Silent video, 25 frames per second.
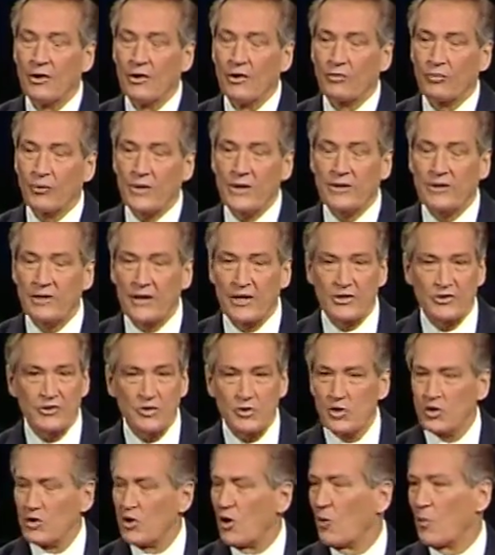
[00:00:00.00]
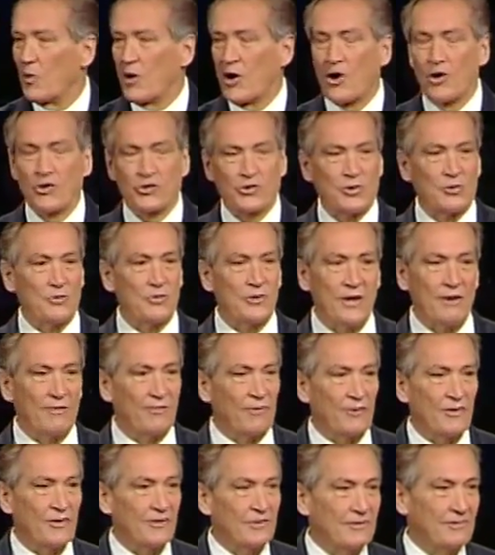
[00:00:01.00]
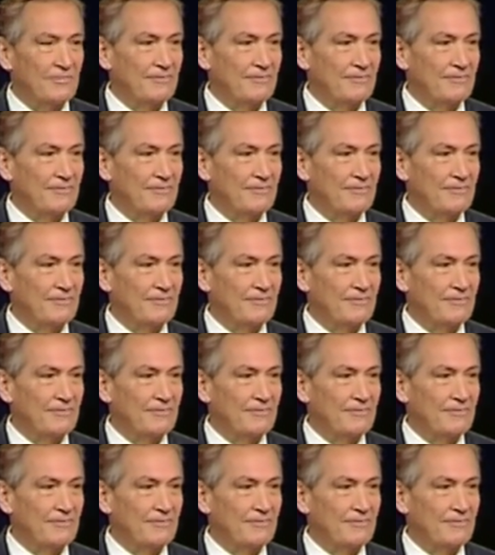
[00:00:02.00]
Three things. You know, we're all so different.